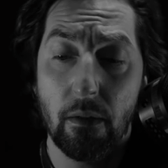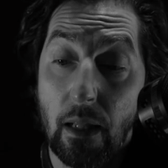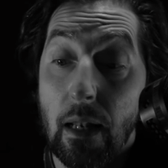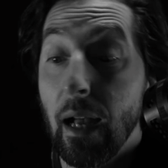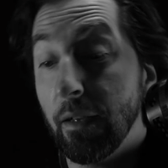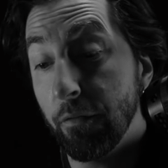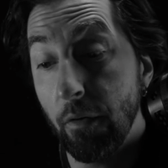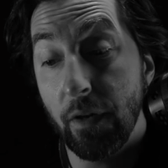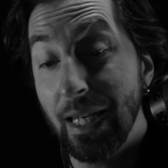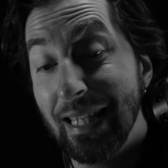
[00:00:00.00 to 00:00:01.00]
The life
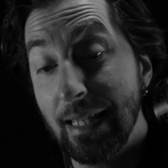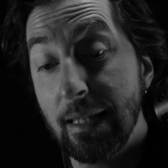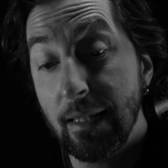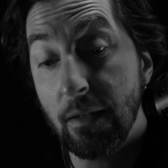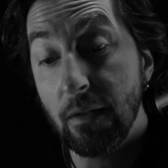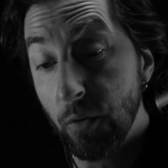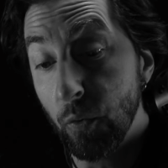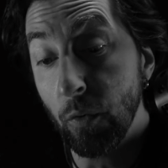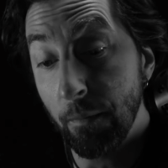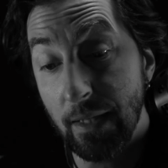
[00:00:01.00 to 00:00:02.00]
of an assistant
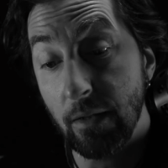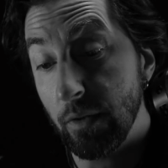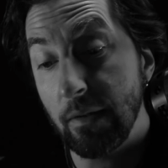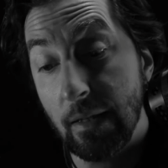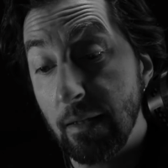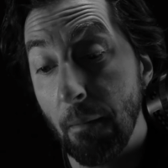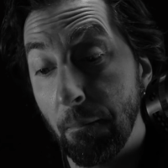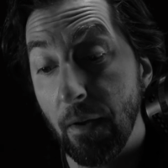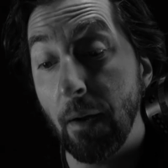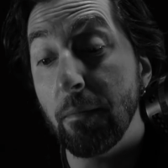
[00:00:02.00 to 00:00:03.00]
schoolmistress is
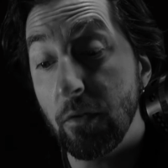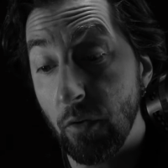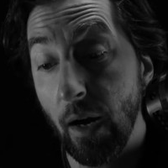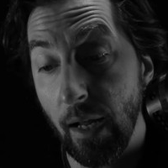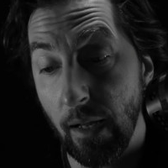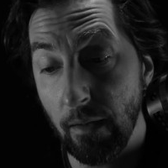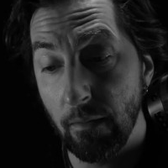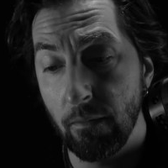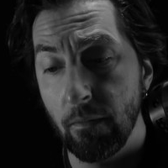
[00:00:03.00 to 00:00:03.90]
sometimes trying.